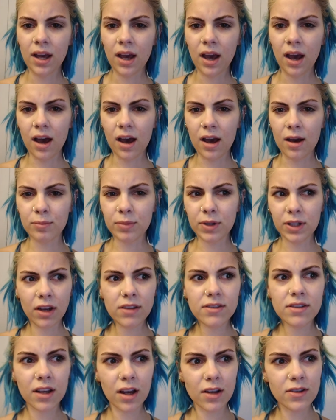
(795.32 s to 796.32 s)
Um, be
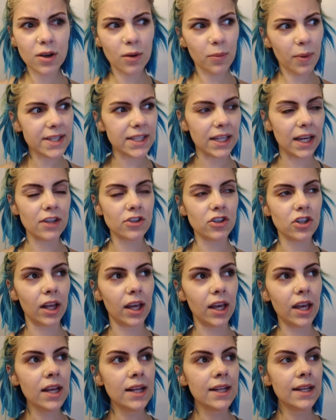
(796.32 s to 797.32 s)
nice to go to a wedding
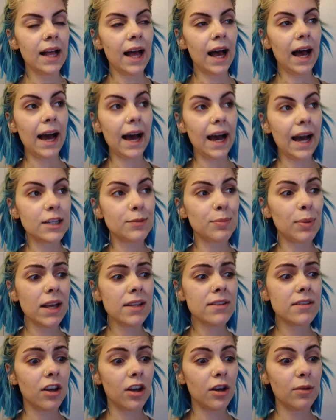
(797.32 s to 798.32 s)
actually, and
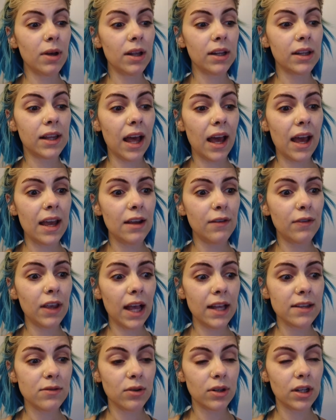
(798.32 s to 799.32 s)
bless them, they've
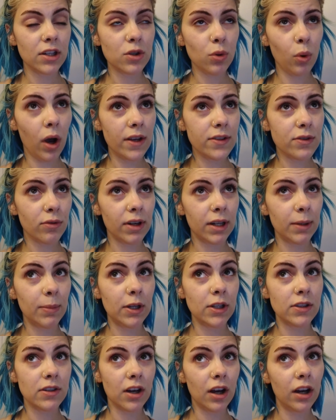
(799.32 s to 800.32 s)
cancelled it twice already
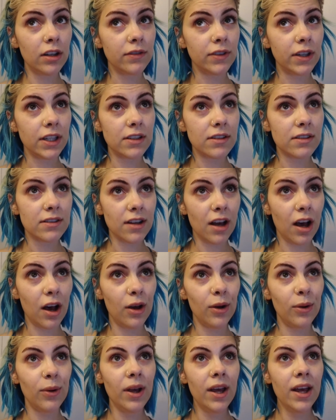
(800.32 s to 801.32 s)
because of COVID.
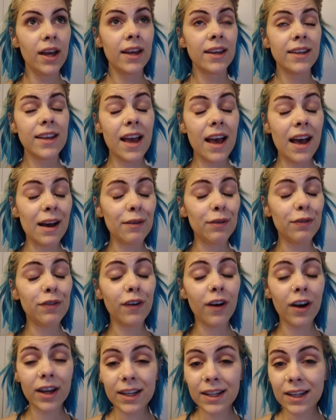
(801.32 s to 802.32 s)
So yeah,
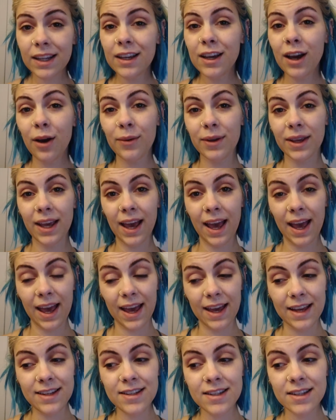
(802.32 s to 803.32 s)
finally going
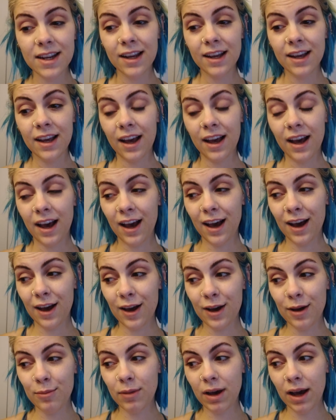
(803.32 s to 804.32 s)
ahead.
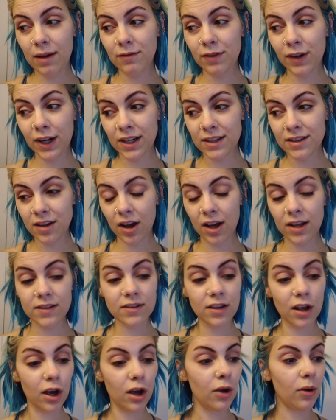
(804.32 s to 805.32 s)
Um, I'm very excited.
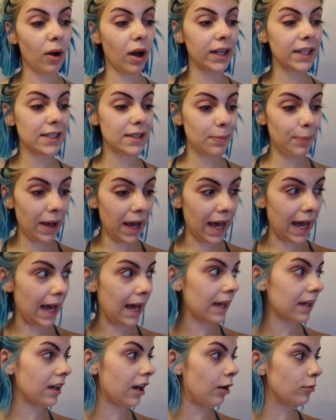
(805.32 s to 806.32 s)
So I need to
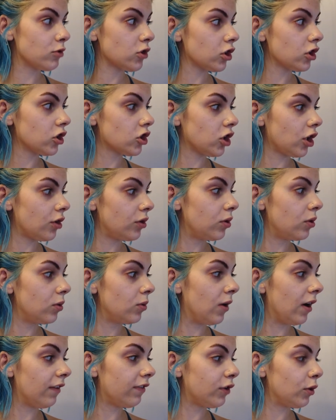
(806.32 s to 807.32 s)
pack. I'm just going to show
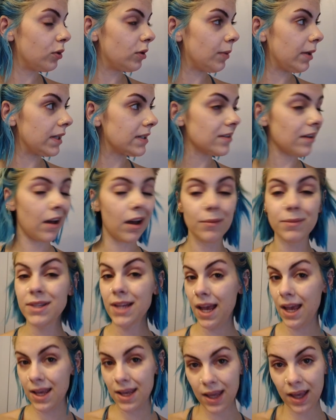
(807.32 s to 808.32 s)
you a few of the bits that I'm
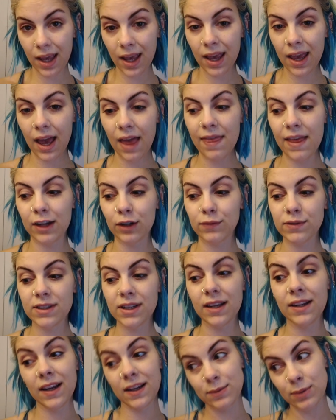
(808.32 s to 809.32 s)
taking, and then
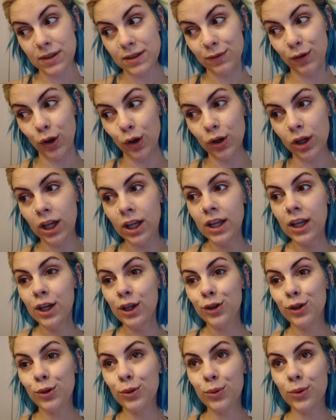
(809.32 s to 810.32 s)
obviously in next week's vlog
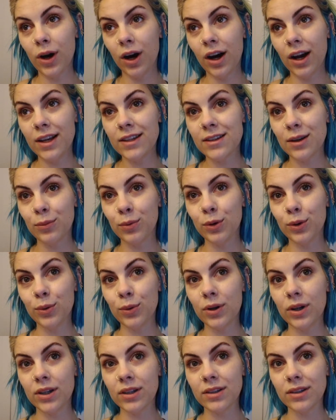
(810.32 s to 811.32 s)
you guys
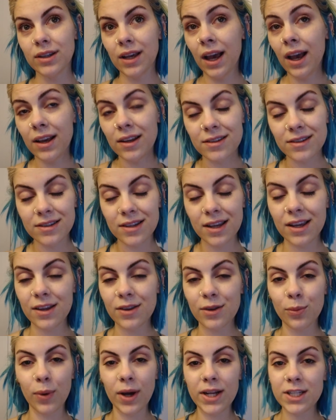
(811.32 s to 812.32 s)
will, yeah, see
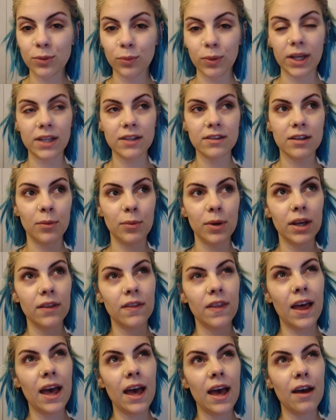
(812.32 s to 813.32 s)
the wedding week. So we're
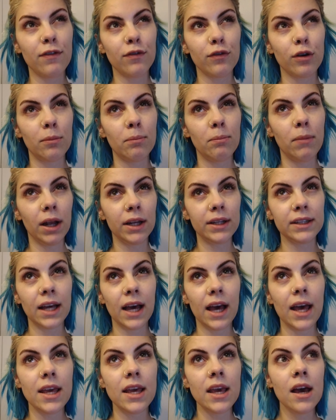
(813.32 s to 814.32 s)
there from
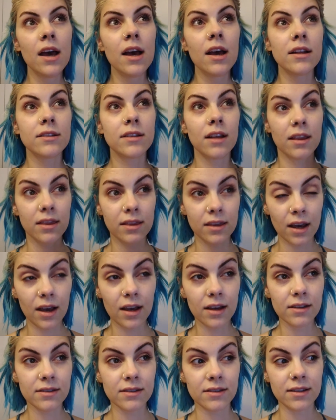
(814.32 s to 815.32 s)
Monday to
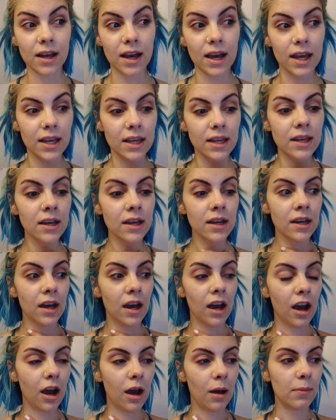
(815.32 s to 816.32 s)
Thursday.
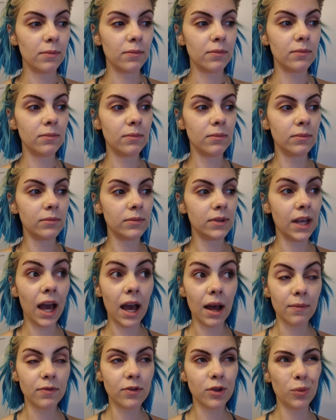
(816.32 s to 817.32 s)
Um,
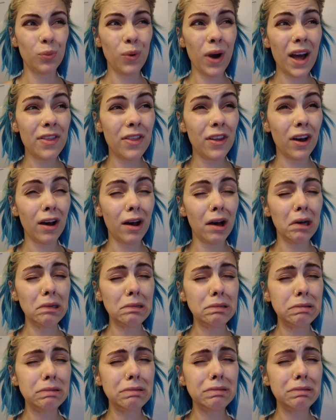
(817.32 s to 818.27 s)
yeah, the weather, oh,